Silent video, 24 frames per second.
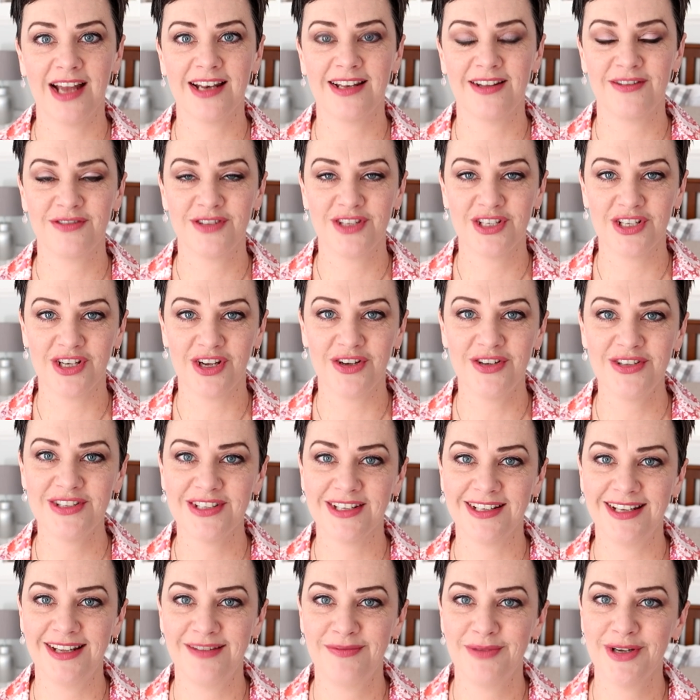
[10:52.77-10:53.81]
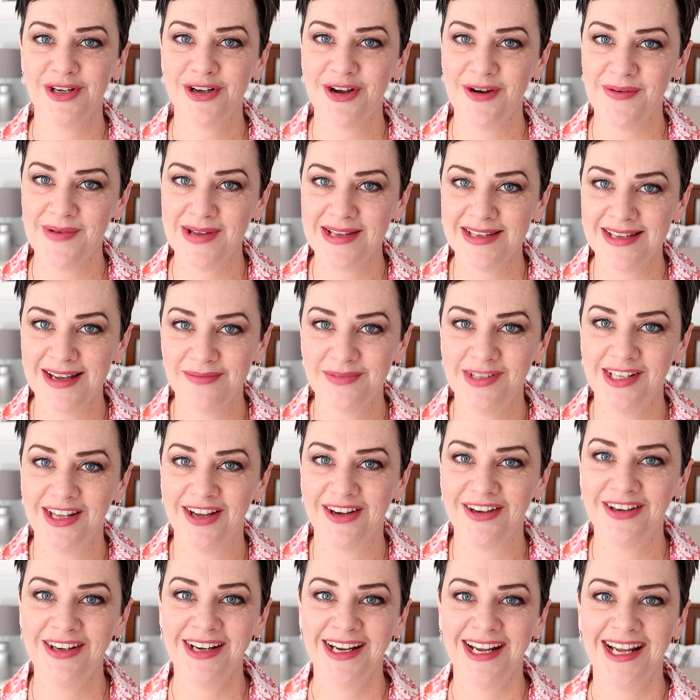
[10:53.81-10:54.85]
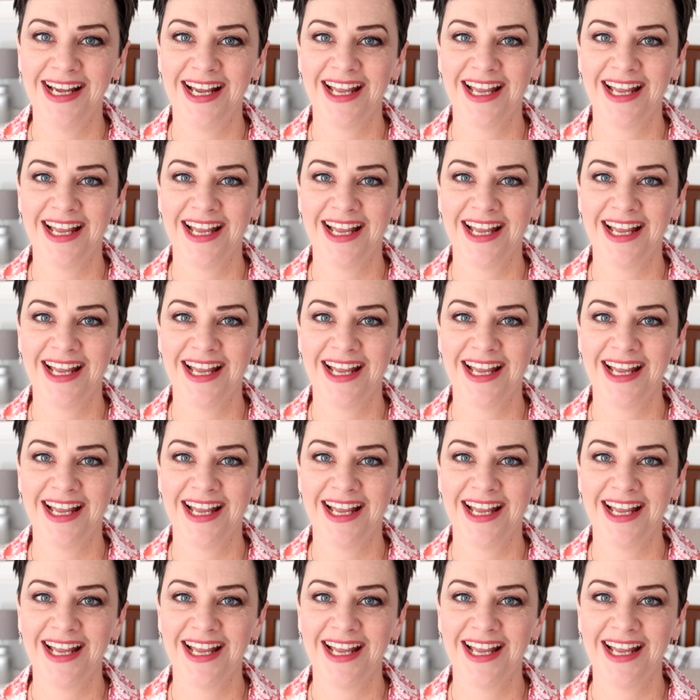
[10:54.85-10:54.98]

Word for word: I'd love to know, so leave me a comment down below.